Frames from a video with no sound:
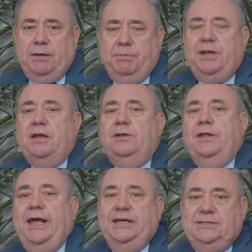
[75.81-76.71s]
But
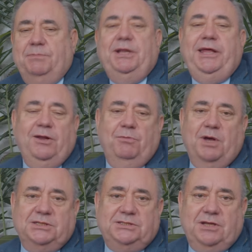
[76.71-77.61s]
nonetheless, I mean, the Elon
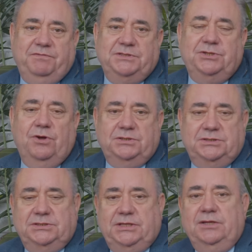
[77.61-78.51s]
Musk stuff is
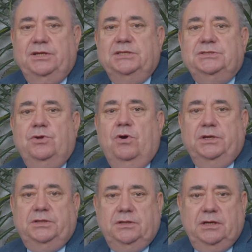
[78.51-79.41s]
nonsense. England is
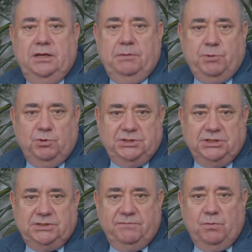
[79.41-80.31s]
not uh,
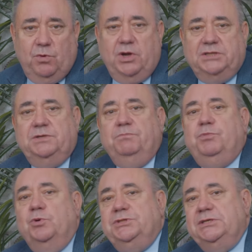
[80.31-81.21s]
approaching civil war, it's
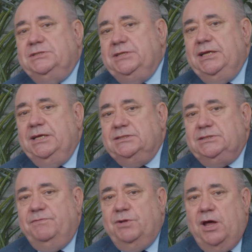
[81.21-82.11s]
approaching serious
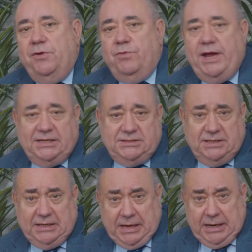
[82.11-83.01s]
civil unrest
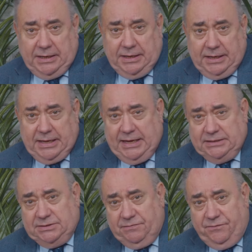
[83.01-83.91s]
that, that
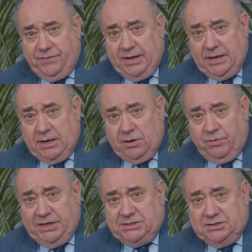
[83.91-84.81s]
gangs of uh,
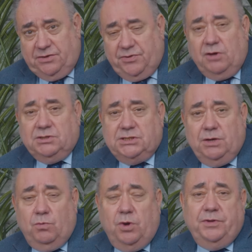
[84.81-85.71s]
racist thugs
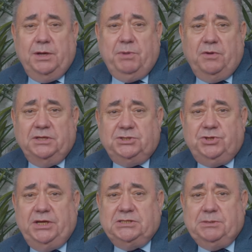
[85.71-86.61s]
can wander about the
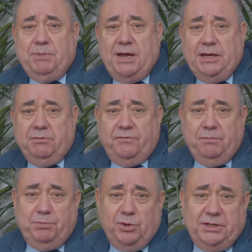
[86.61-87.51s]
streets apparently with
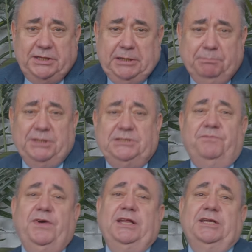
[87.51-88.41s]
impunity. The police are
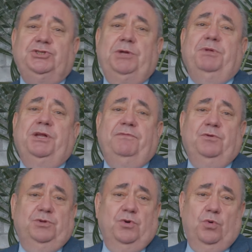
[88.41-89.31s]
finding it extremely
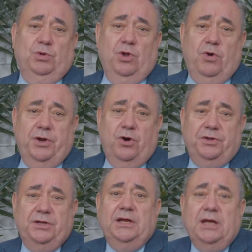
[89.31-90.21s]
difficult to hold law and
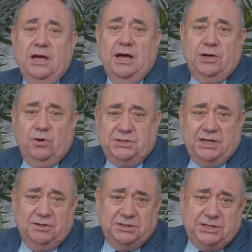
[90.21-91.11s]
order across
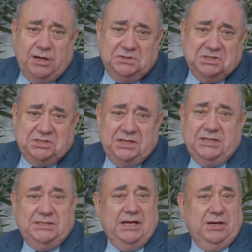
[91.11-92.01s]
English towns and
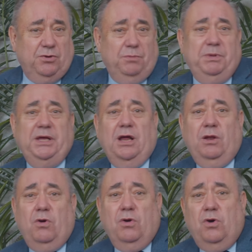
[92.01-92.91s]
cities. It could be a
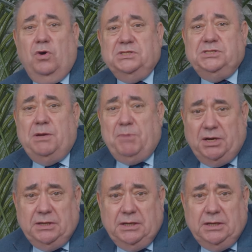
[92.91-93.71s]
long, hot summer.